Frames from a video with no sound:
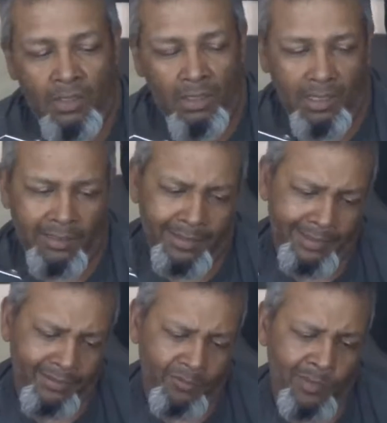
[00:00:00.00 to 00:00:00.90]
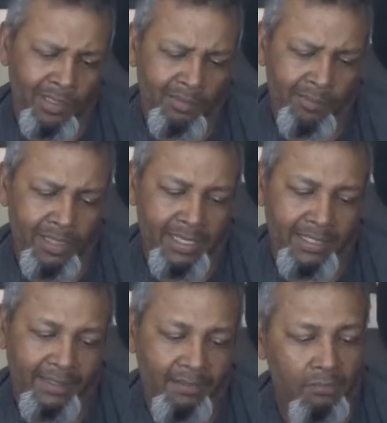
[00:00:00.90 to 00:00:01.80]
And that's done
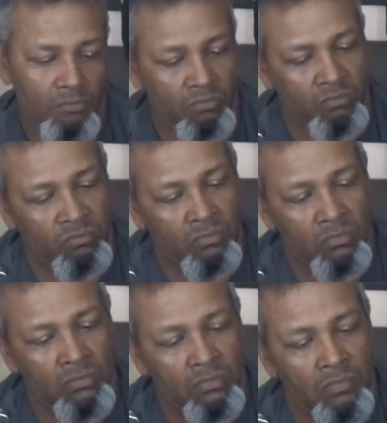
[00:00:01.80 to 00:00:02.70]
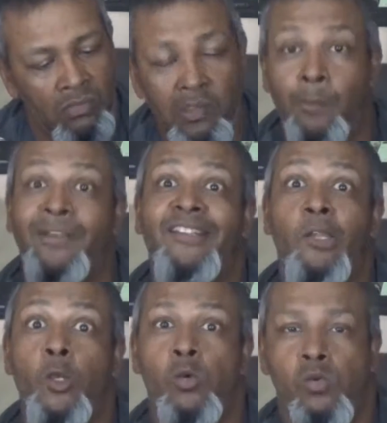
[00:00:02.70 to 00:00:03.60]
by number
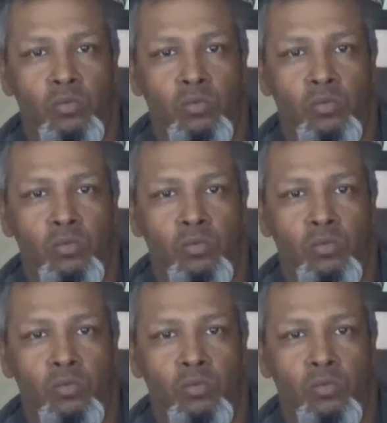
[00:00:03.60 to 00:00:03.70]
2.